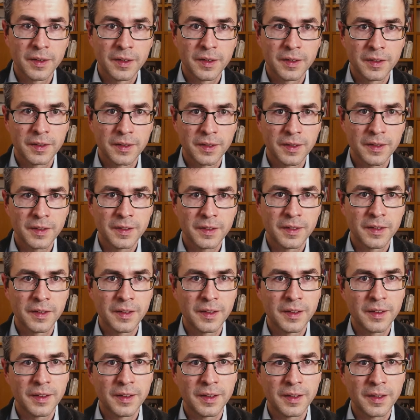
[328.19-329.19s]
this
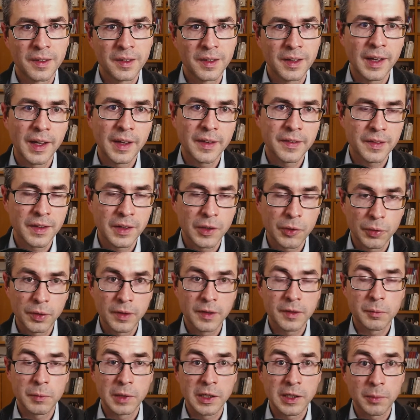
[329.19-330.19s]
has
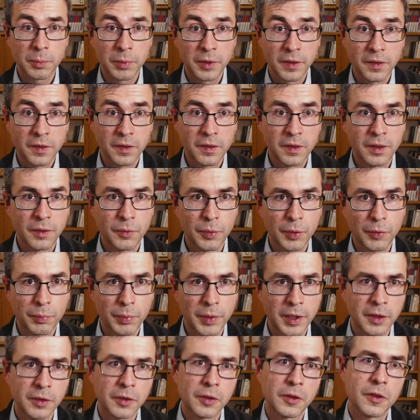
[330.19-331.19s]
increased multiplicity with
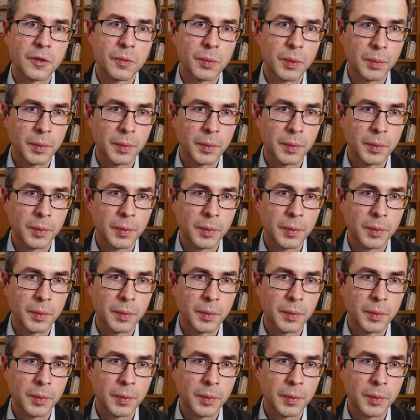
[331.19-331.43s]
blank nodes,